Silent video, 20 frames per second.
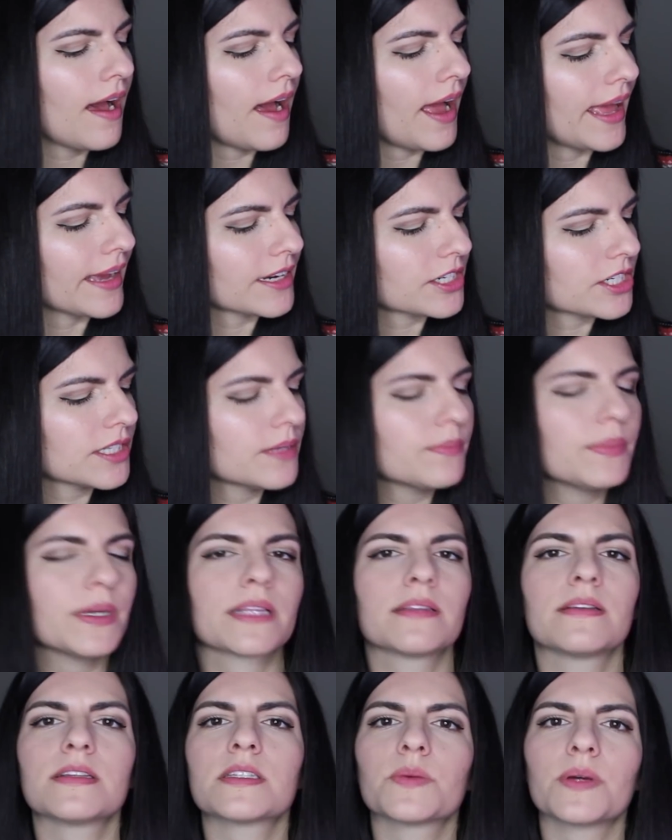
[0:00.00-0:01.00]
I actually
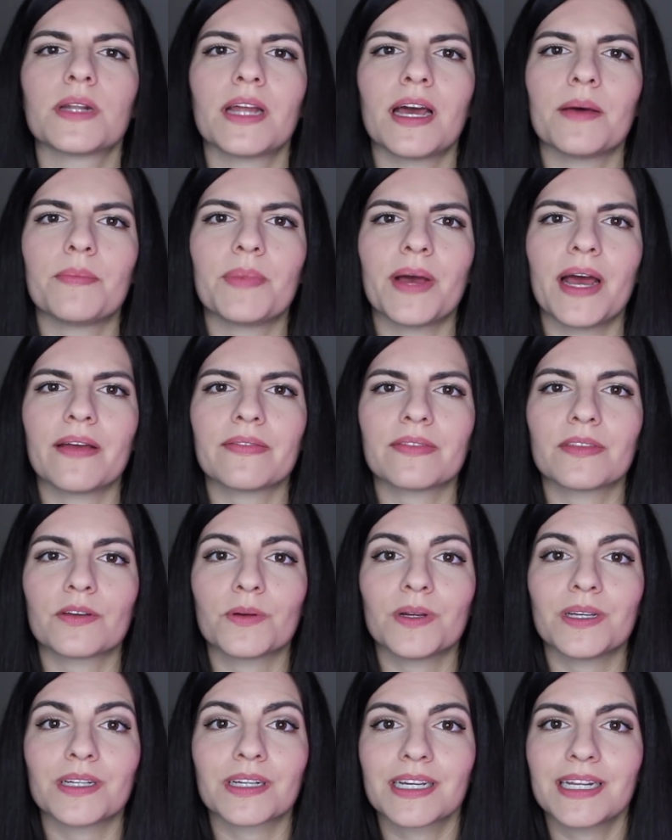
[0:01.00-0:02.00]
picked this one up at the
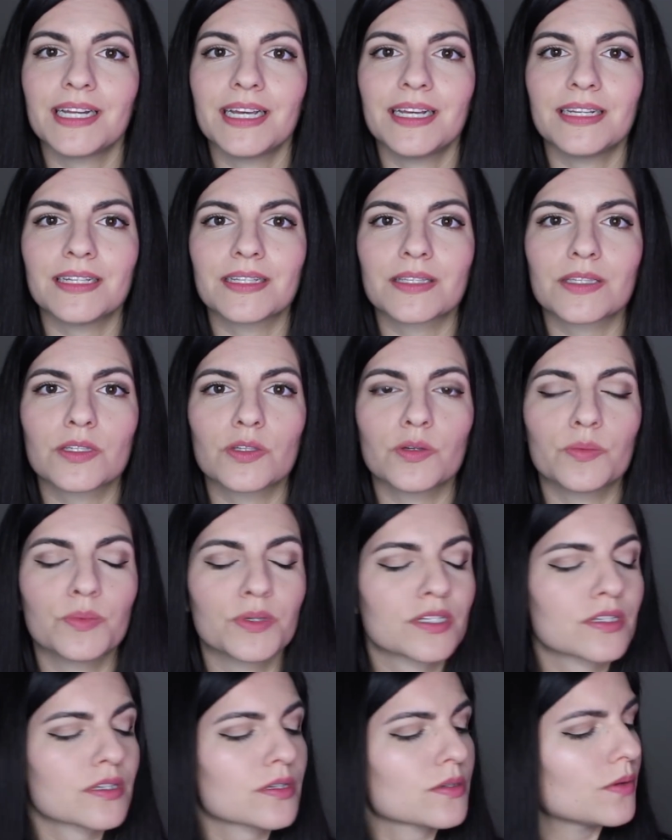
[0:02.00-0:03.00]
Real Canadian
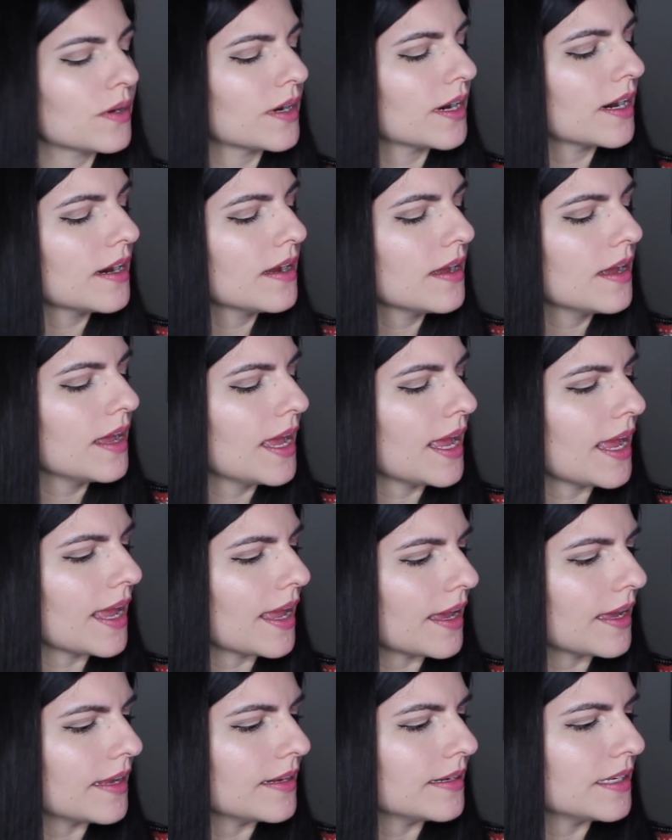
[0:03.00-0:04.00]
Superstore,
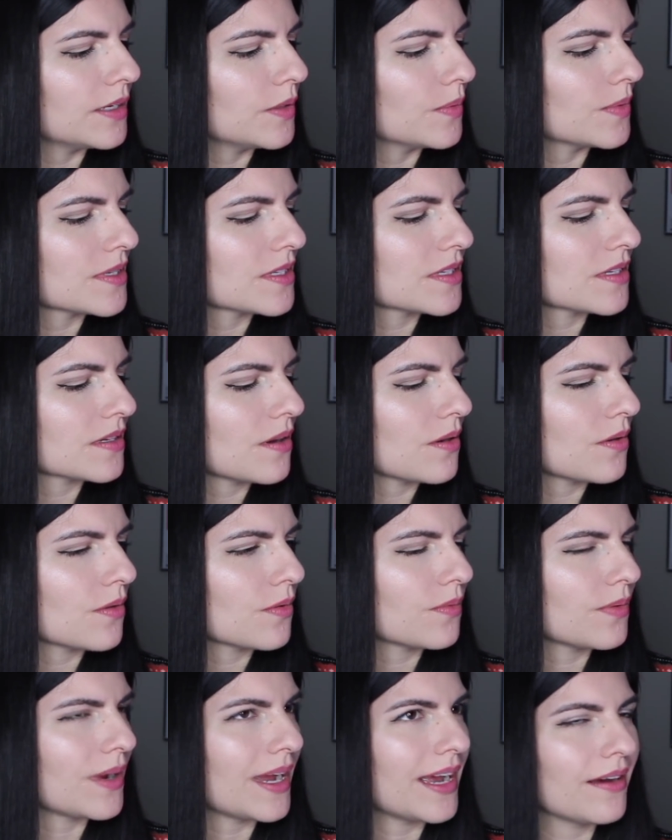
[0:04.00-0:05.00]
and it was
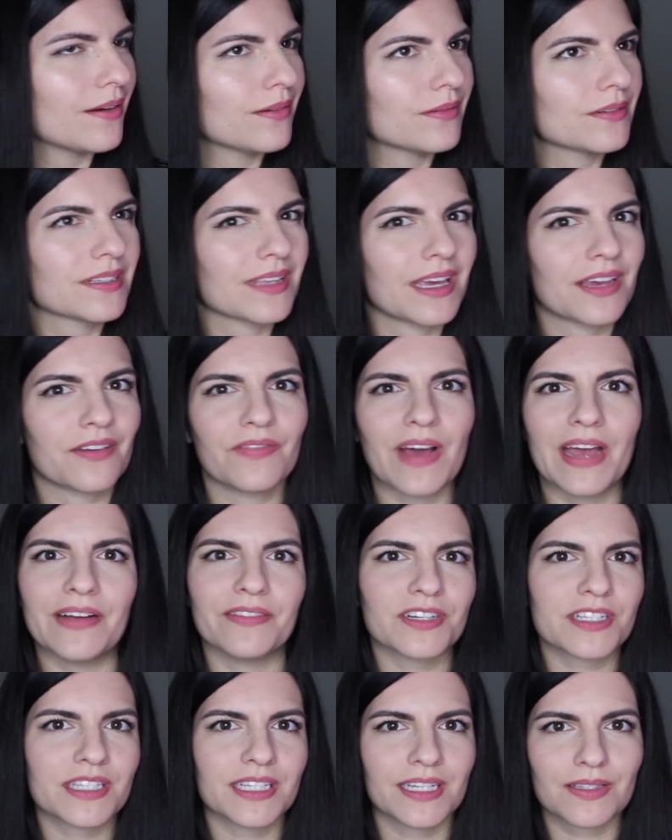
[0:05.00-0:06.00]
around like $5
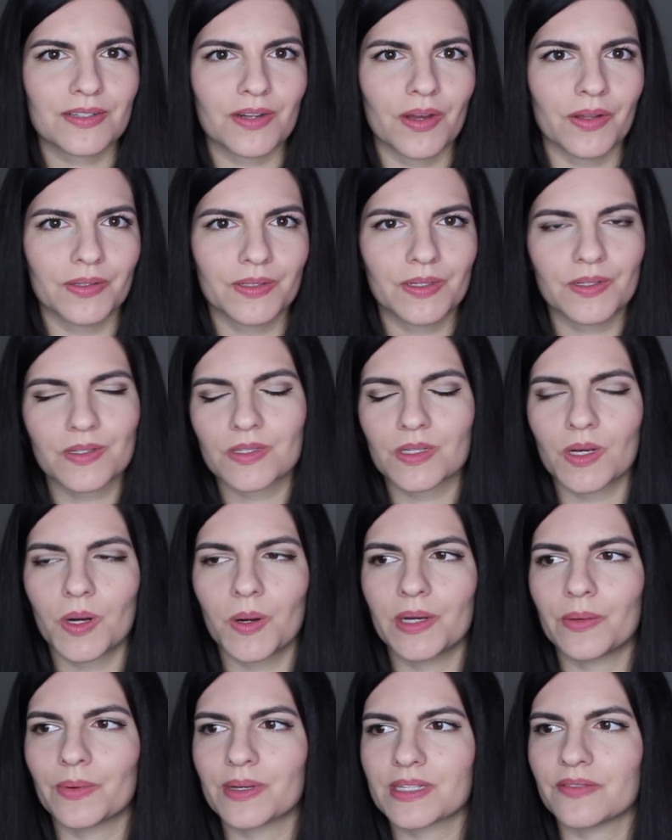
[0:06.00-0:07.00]
or $6, so
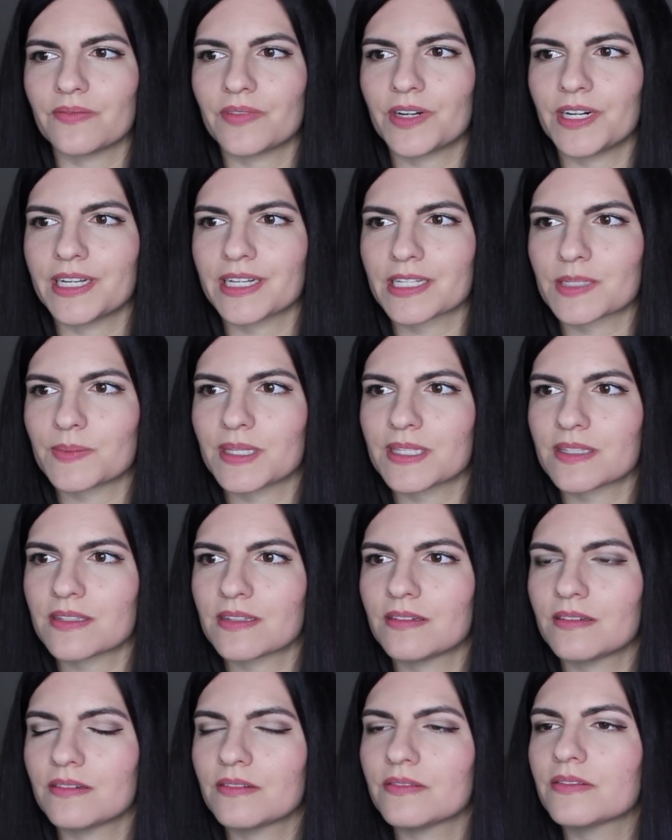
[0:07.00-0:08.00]
it wasn't very
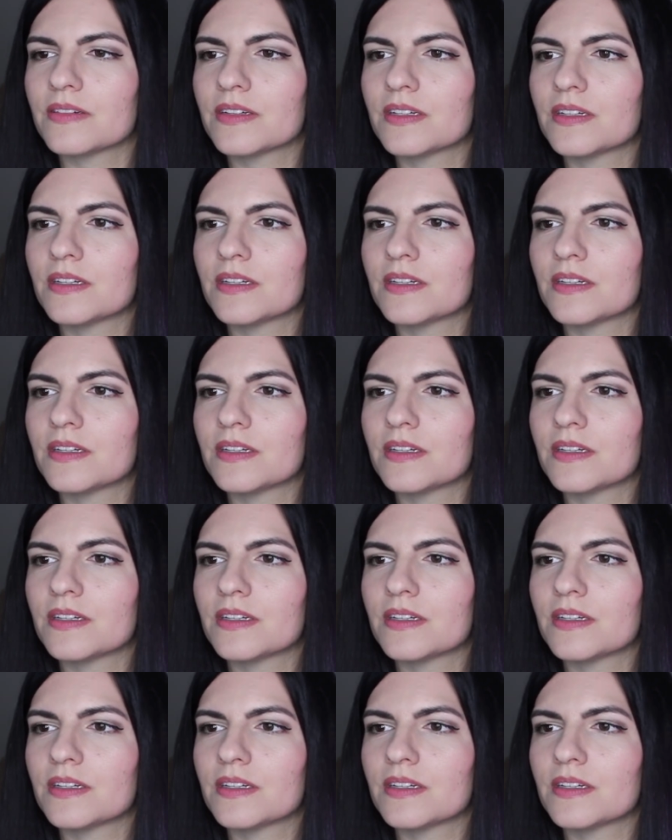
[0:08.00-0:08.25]
expensive.